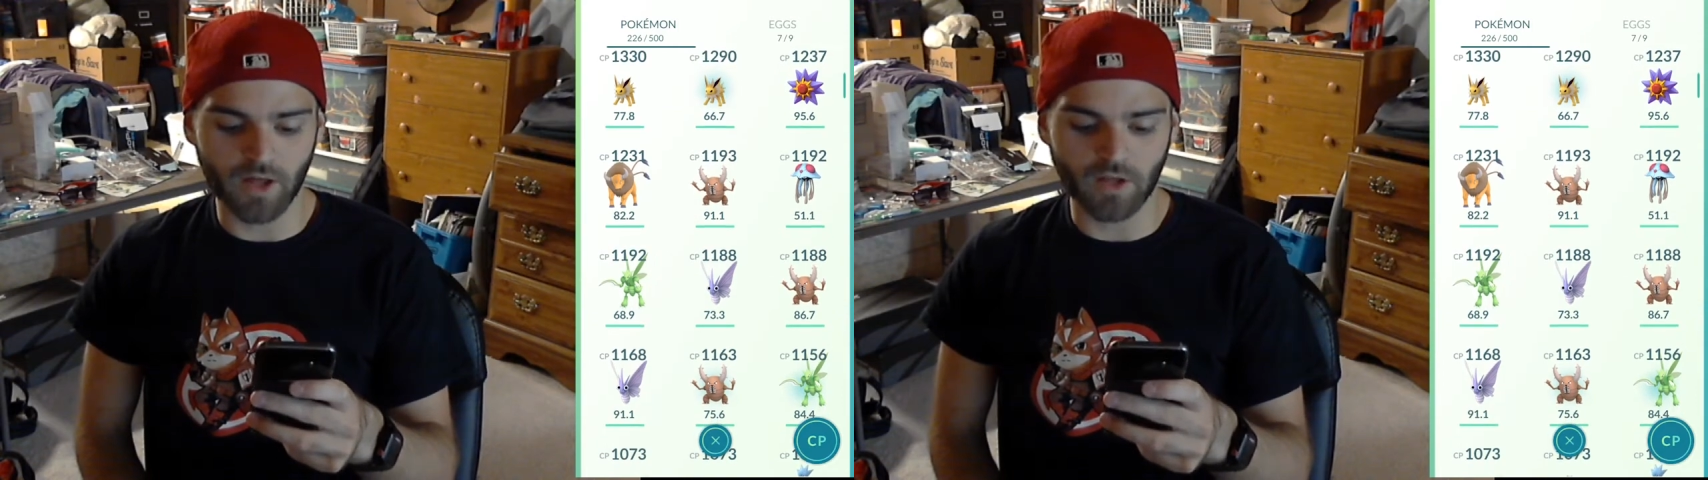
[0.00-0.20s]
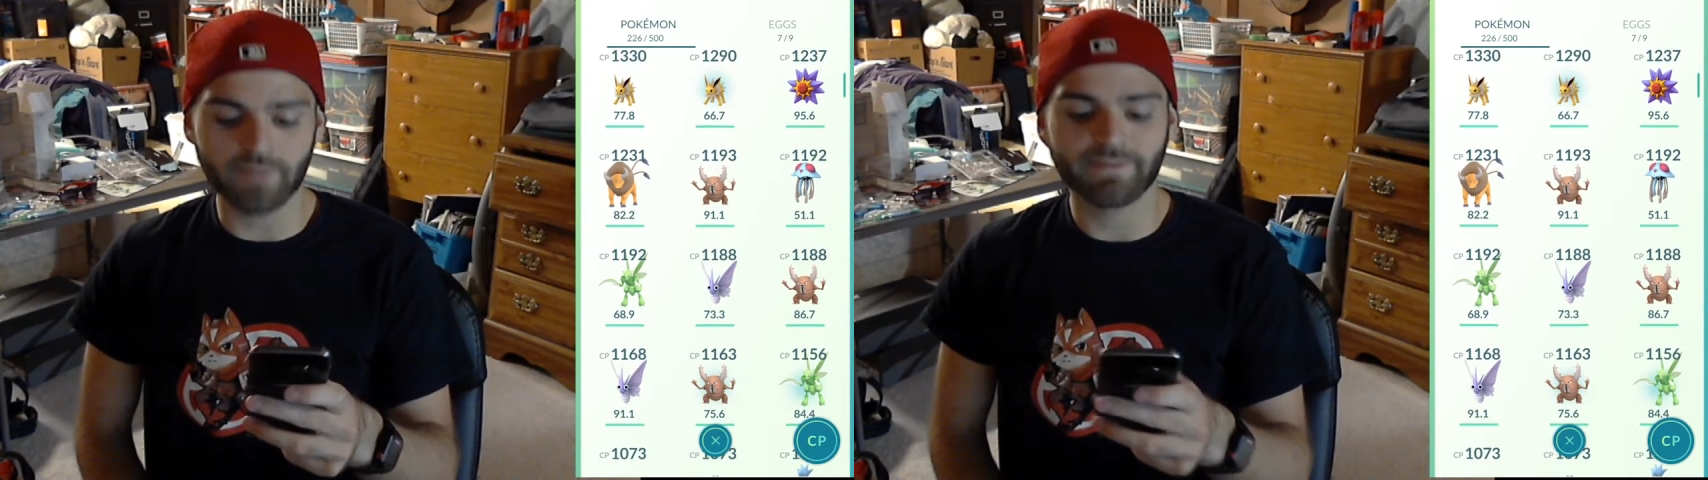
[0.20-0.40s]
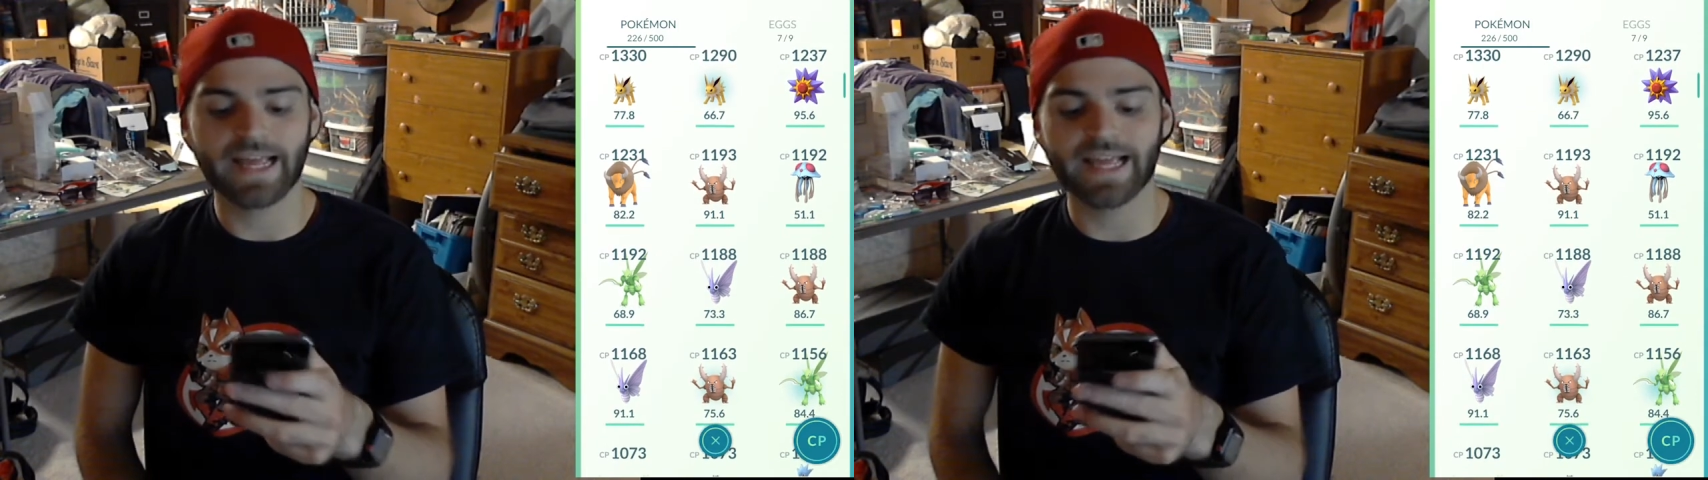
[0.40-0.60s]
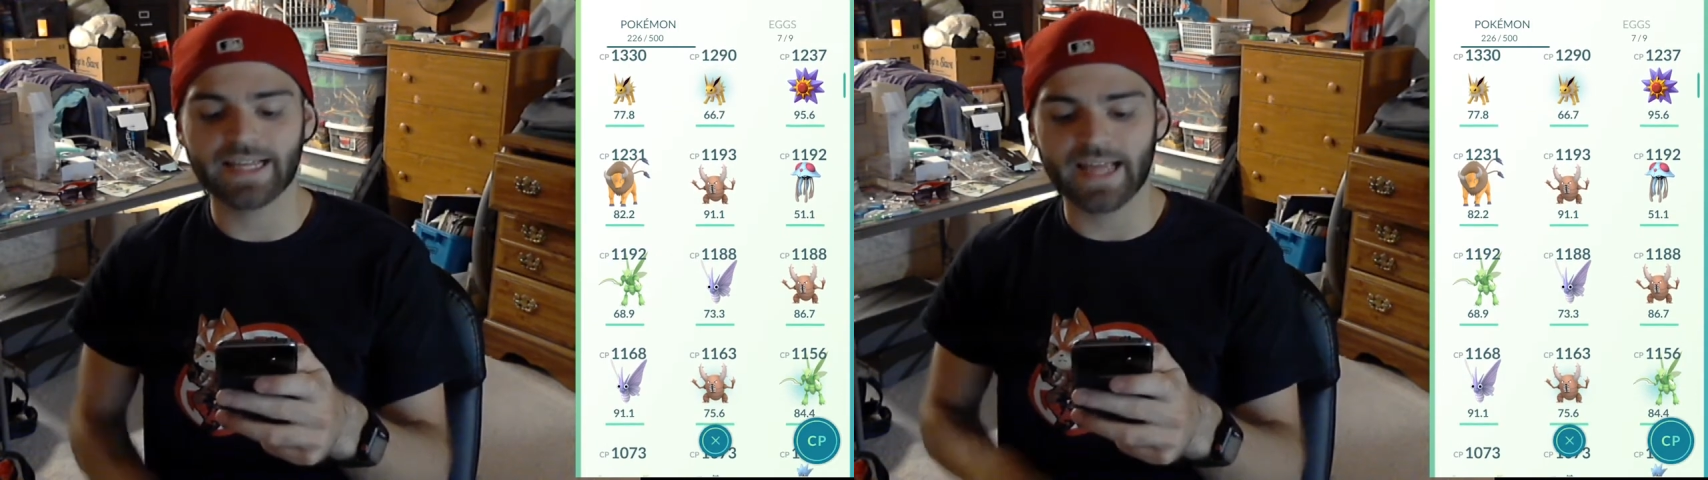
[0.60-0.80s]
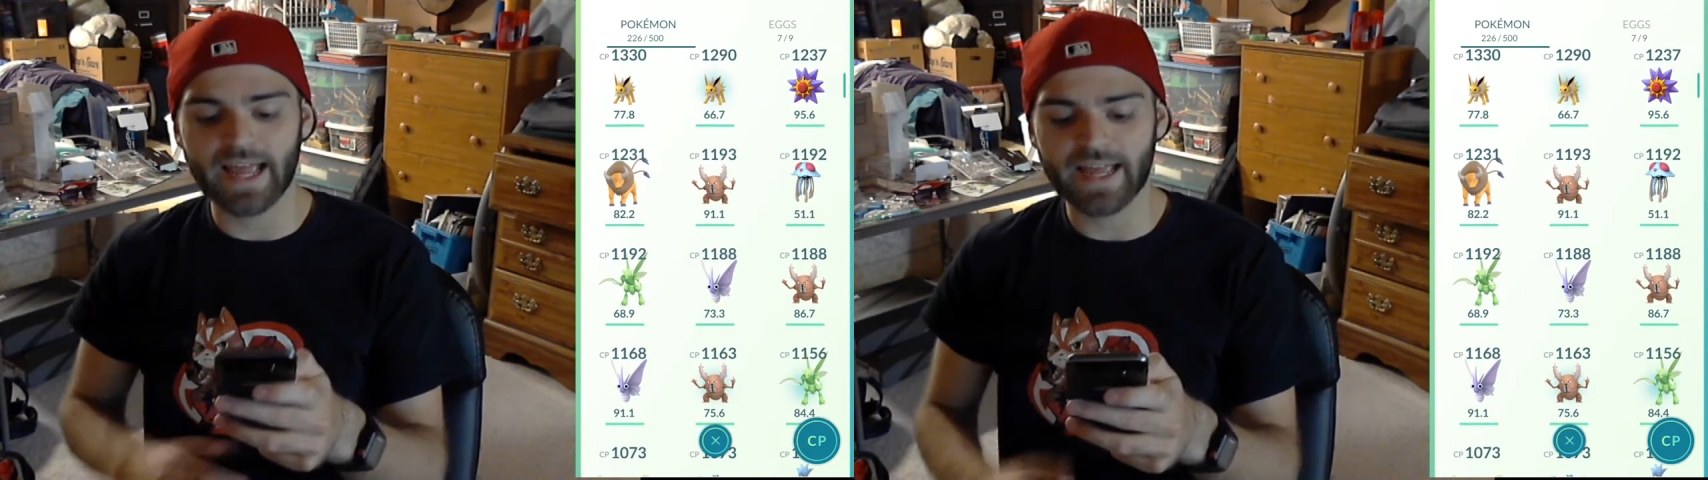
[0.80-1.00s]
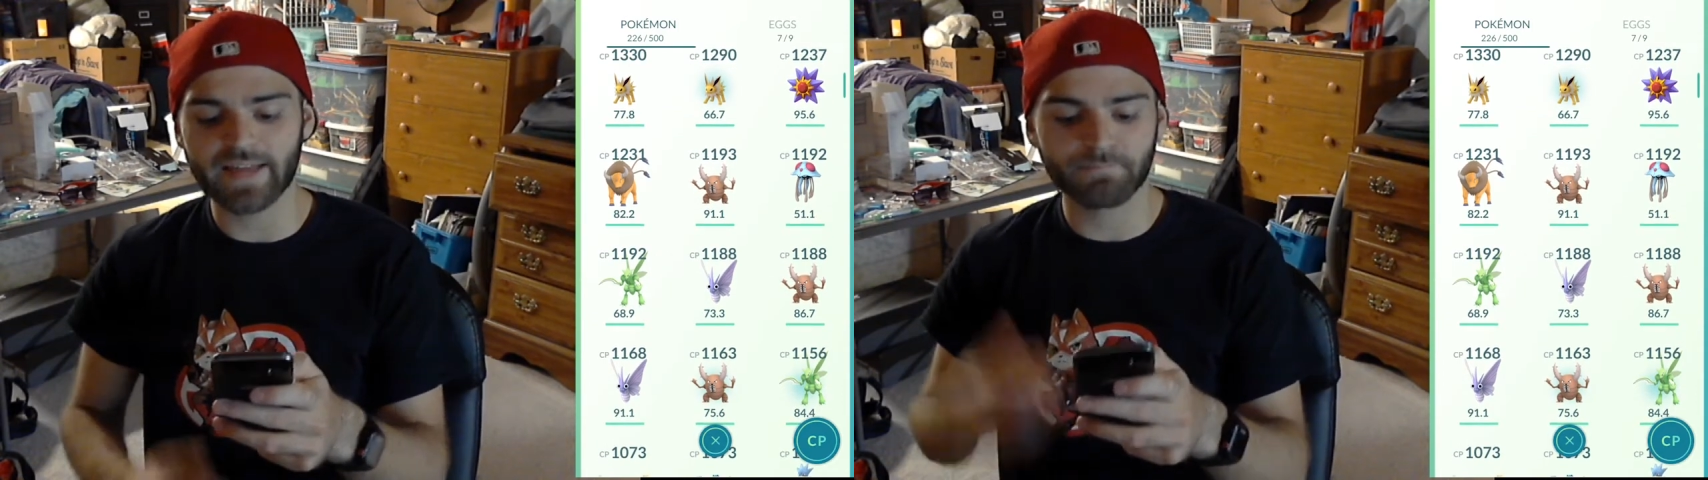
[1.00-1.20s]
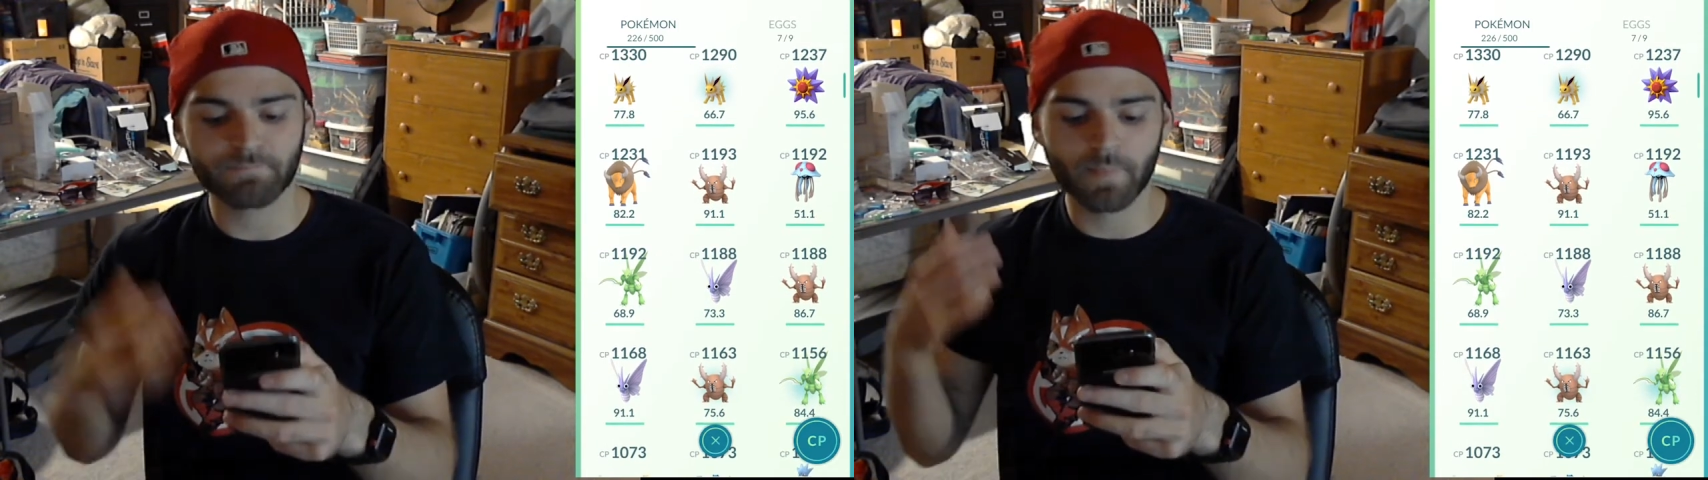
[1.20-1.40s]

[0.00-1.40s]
1188